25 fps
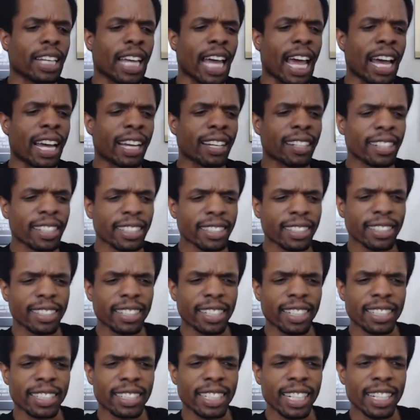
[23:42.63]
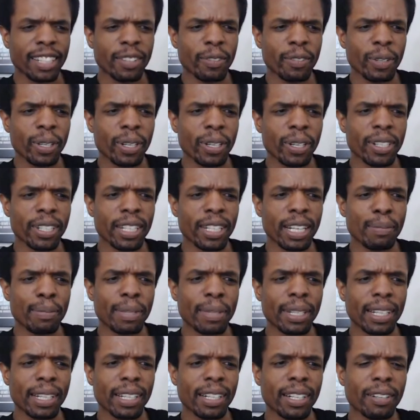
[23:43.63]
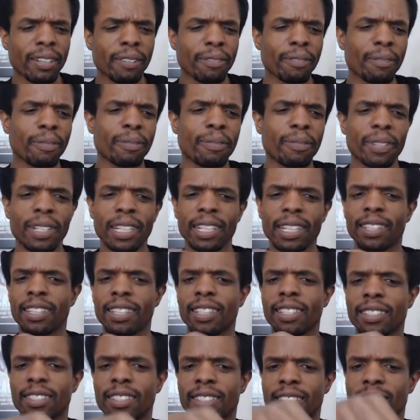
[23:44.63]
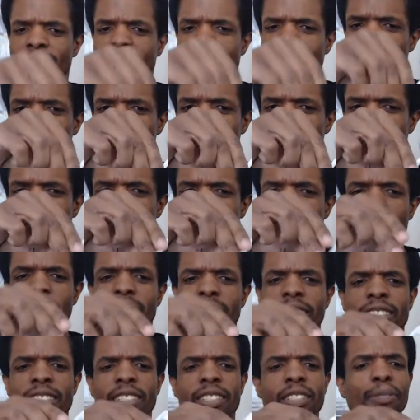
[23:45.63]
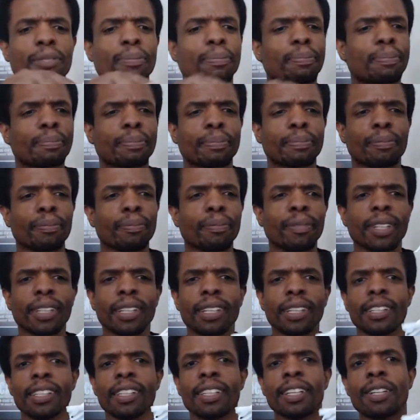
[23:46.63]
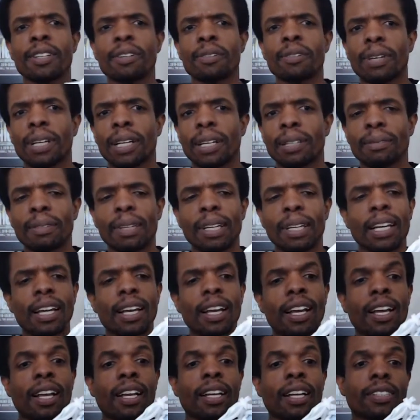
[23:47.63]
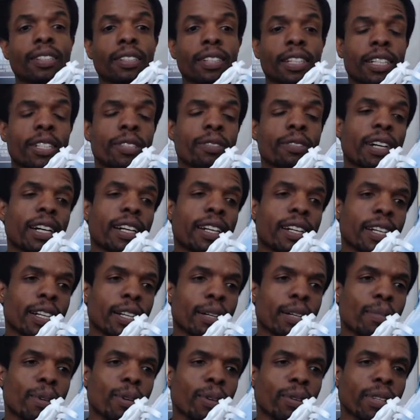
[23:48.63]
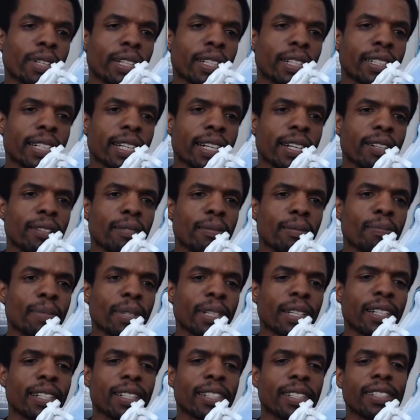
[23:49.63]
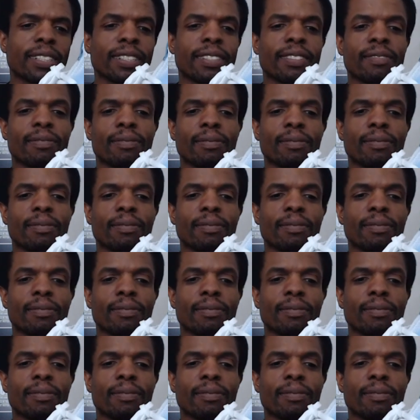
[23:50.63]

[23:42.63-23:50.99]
aglets. Is that the word I'm thinking of for like the the tip of the laces? Either way, so these right here broke these out because